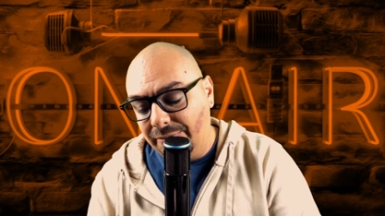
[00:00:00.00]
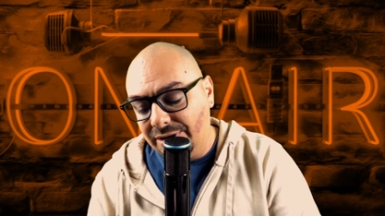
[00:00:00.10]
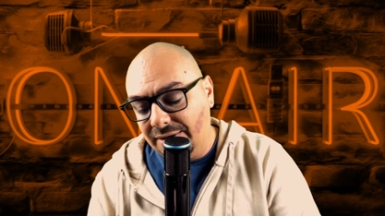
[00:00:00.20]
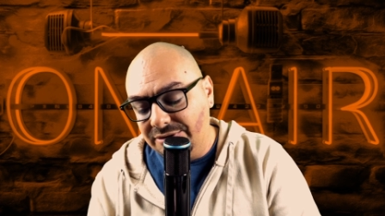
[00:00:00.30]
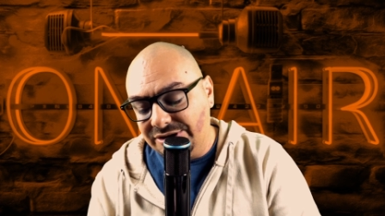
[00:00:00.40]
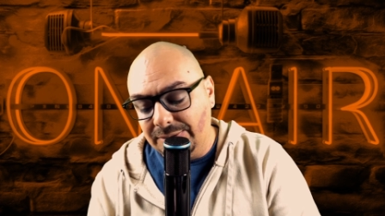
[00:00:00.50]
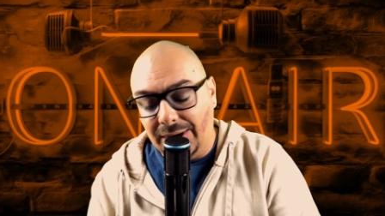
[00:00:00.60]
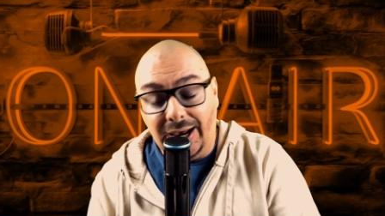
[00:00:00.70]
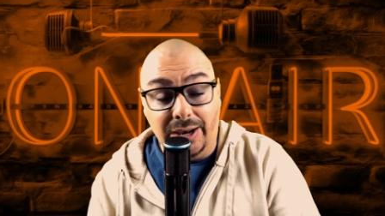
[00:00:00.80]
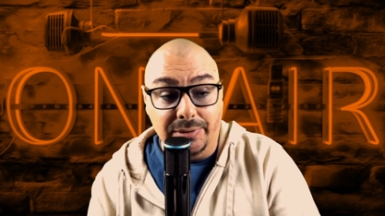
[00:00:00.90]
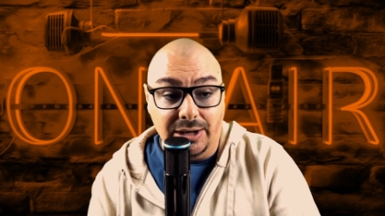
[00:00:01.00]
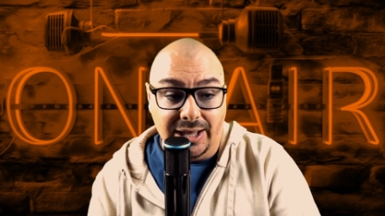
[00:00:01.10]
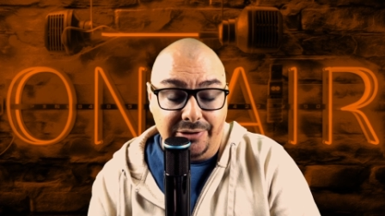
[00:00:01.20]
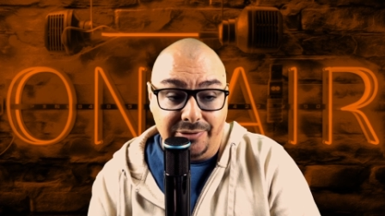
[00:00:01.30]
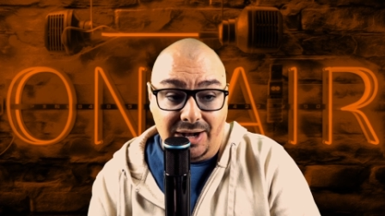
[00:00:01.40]
would love to see Miami
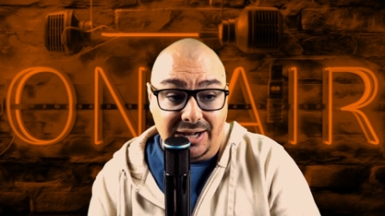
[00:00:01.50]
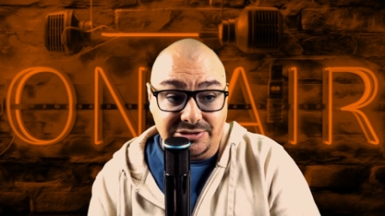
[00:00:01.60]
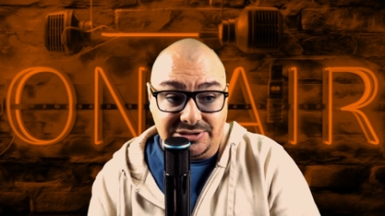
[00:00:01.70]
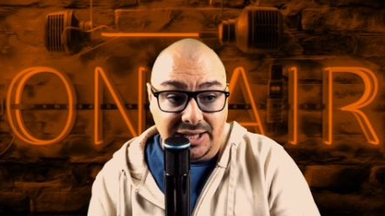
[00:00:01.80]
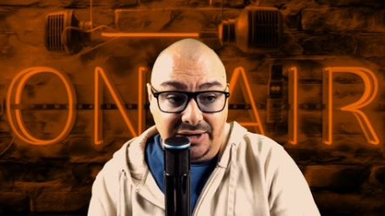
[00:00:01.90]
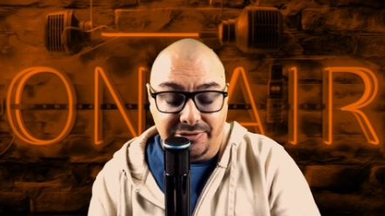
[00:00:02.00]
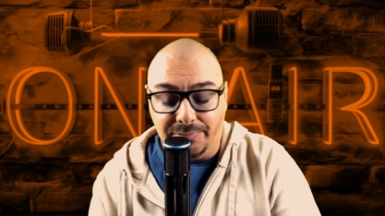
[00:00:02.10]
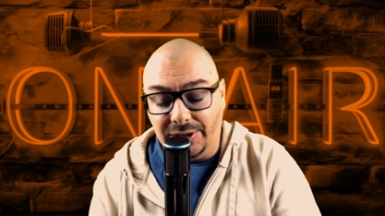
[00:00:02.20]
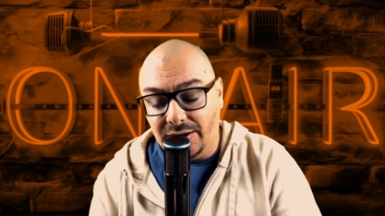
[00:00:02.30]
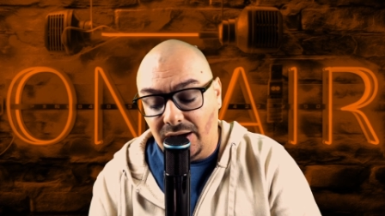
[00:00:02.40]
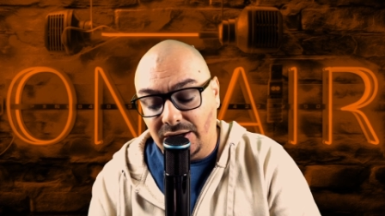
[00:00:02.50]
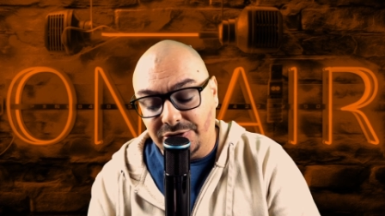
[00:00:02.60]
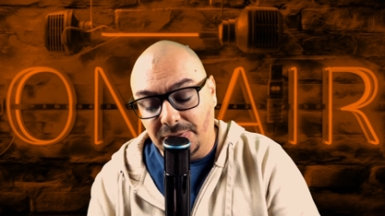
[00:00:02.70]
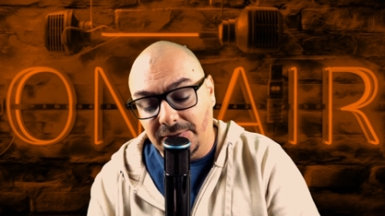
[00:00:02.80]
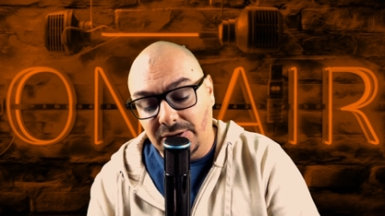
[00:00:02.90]
ahead of Ohio State if I'm being
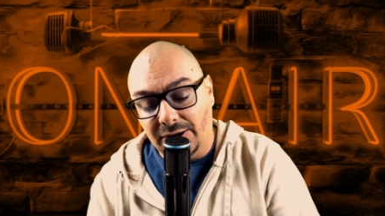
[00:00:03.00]
honest with you.